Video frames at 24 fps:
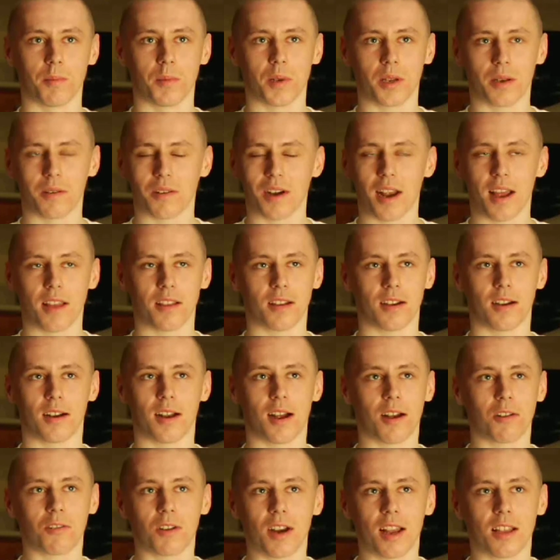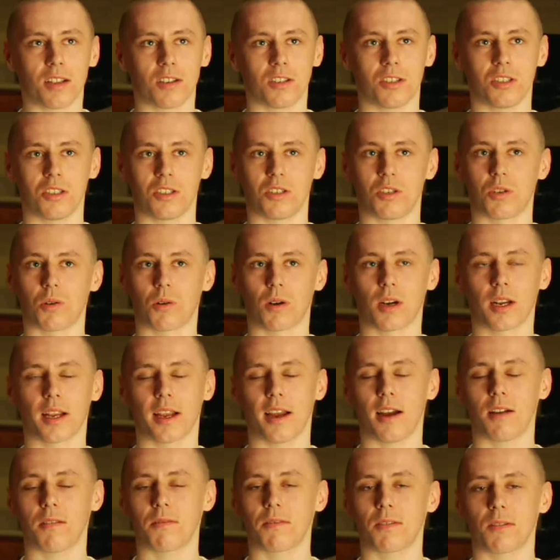I'd rather just dork
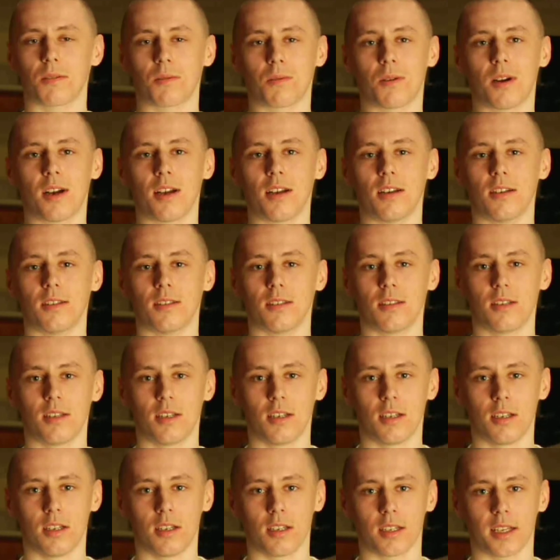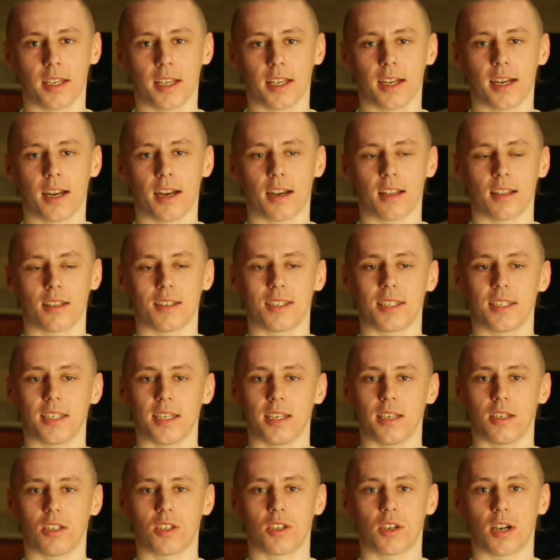out for a while, get out of the
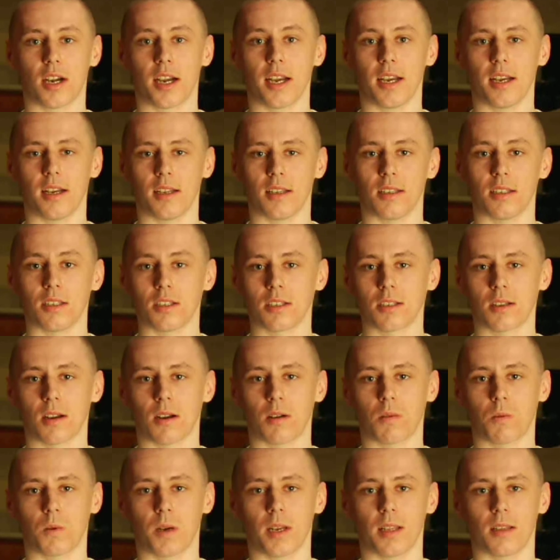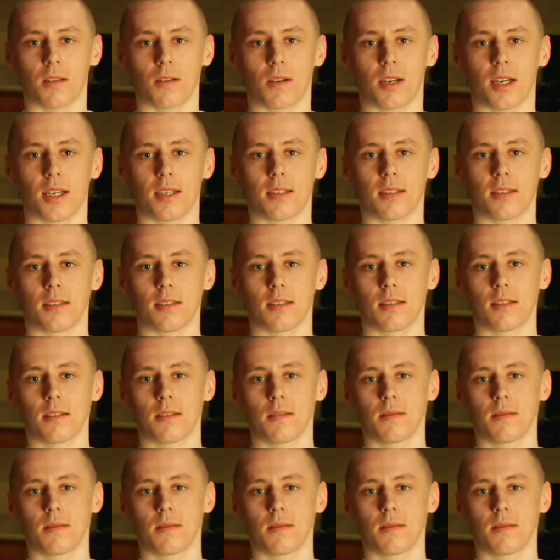scene, train, and start winning the races.